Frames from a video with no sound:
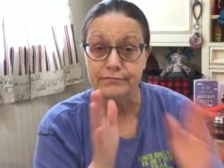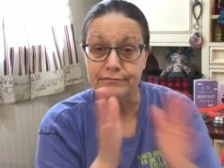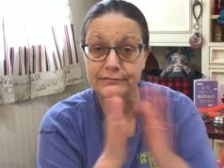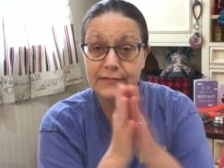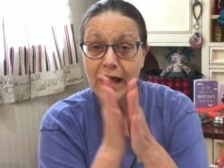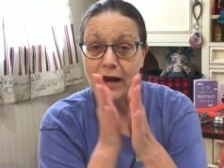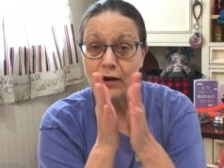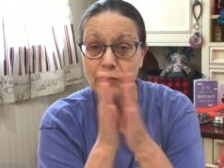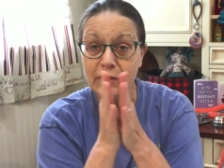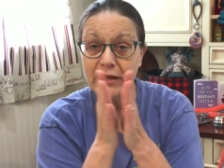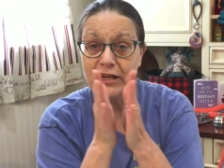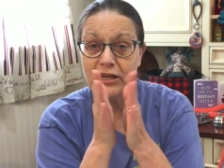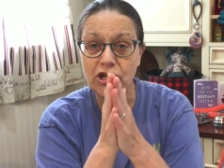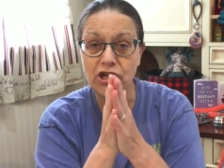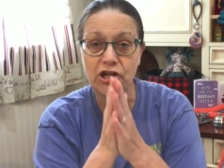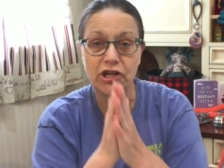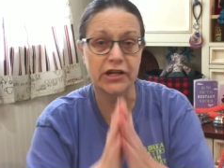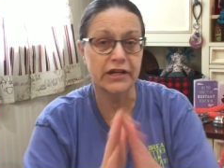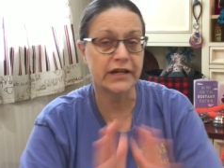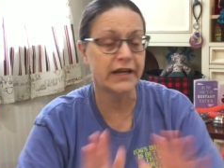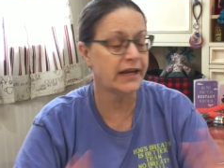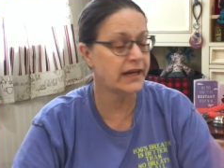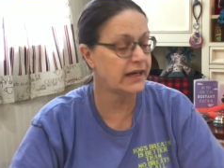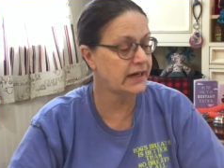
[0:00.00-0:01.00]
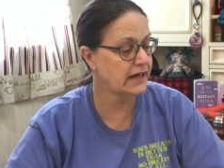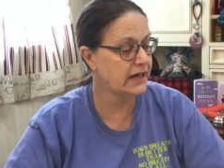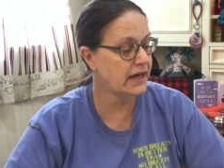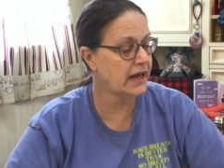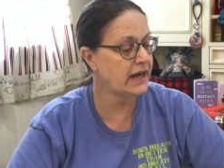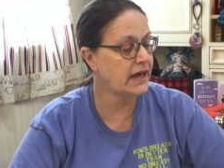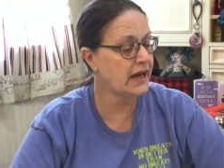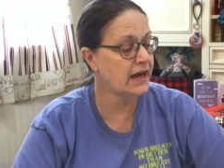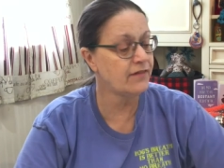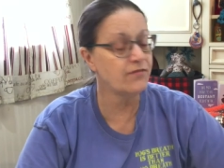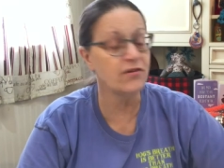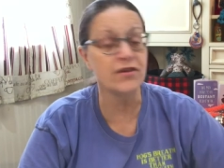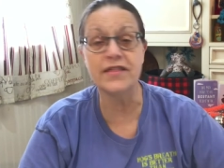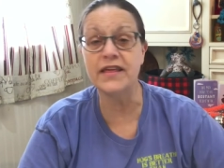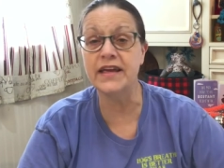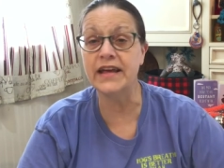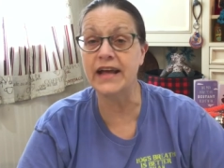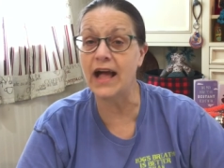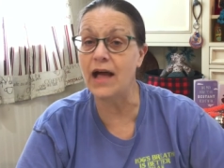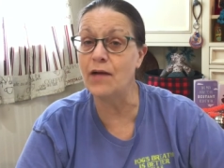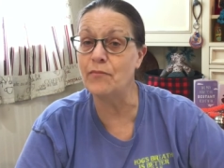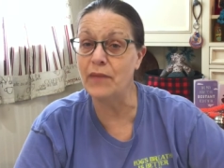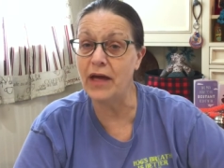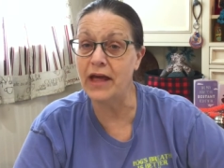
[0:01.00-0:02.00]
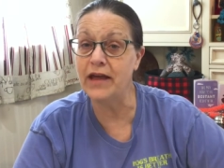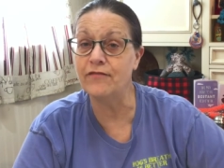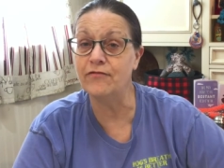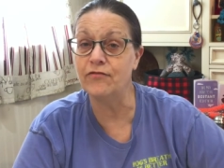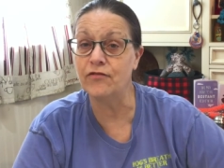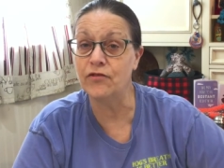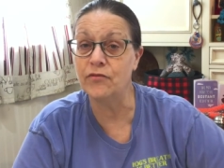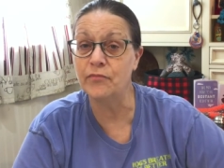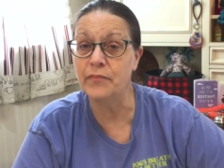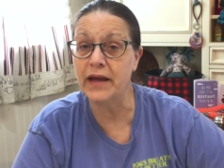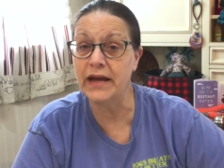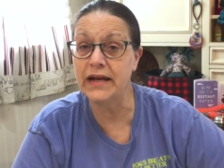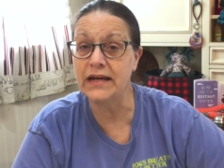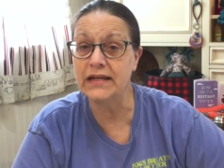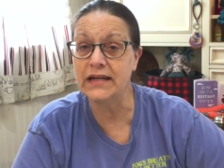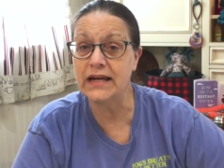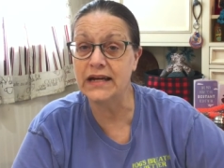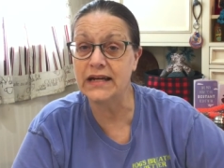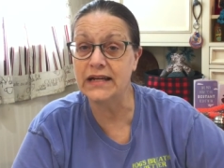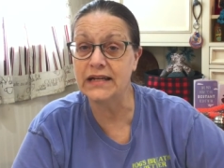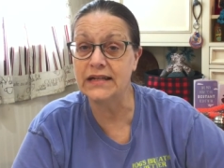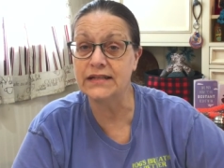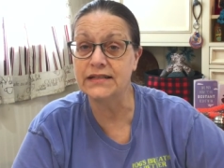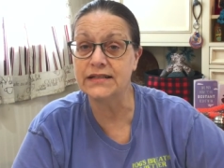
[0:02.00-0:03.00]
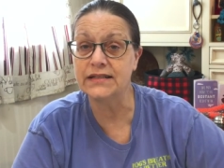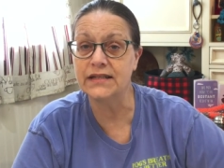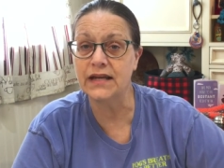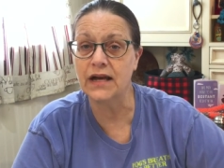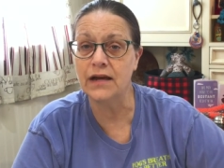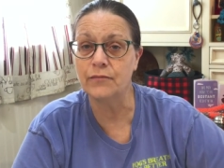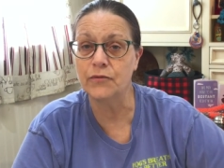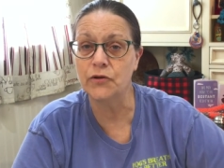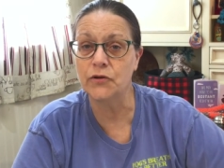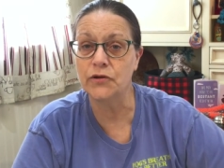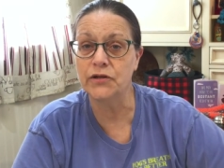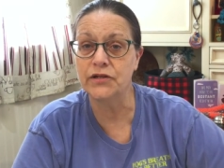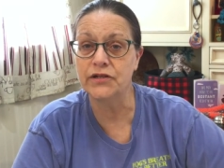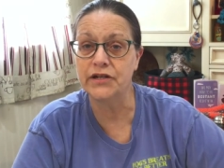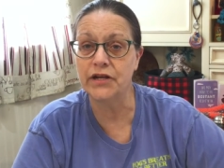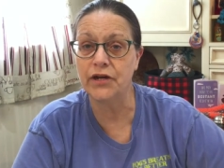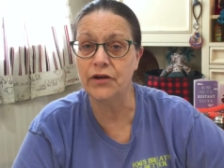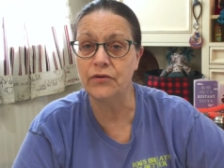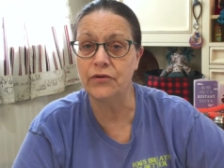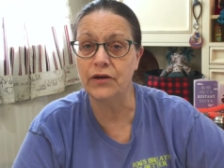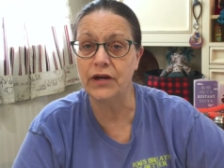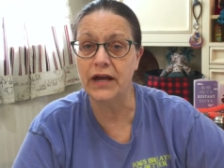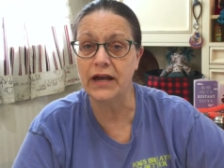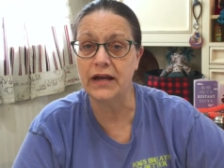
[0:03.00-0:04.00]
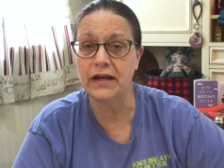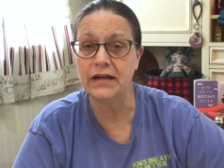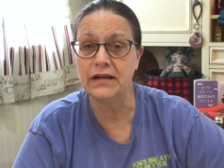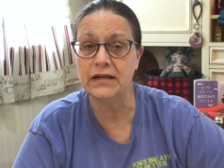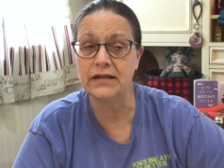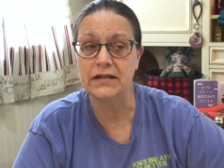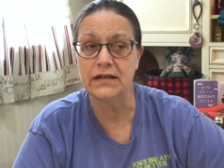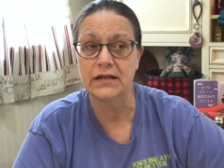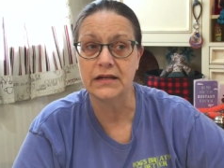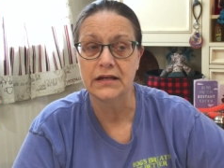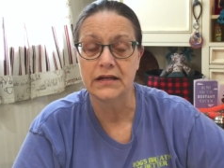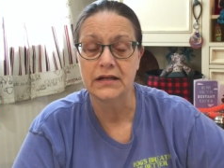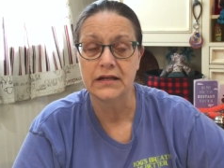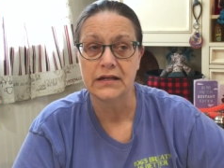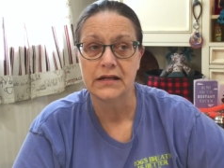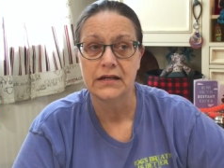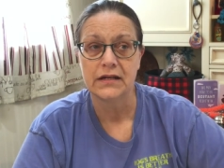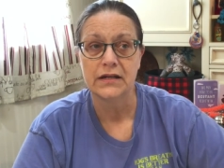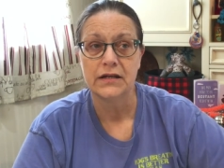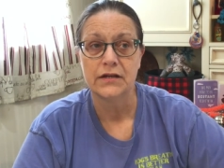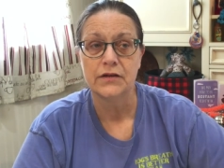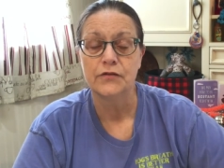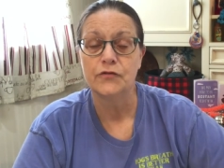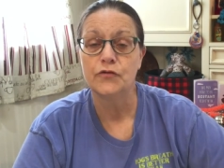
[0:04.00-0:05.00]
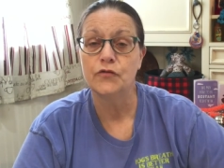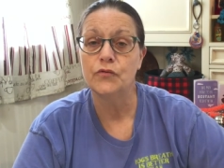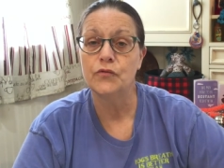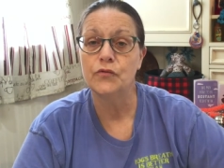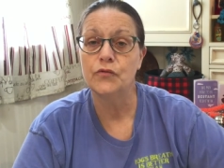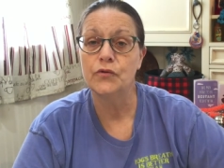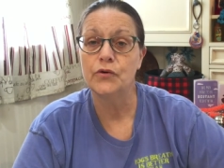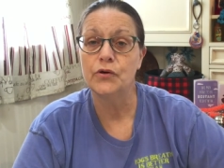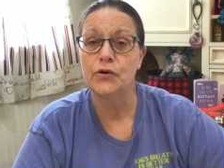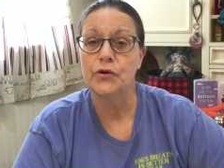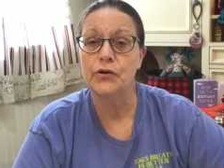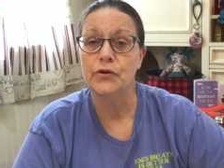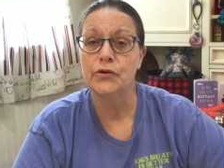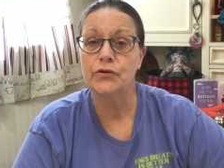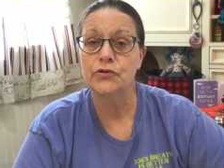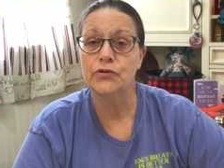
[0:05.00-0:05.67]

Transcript: that'll be good. And and everything I make for the make nines, I'm going to donate uh,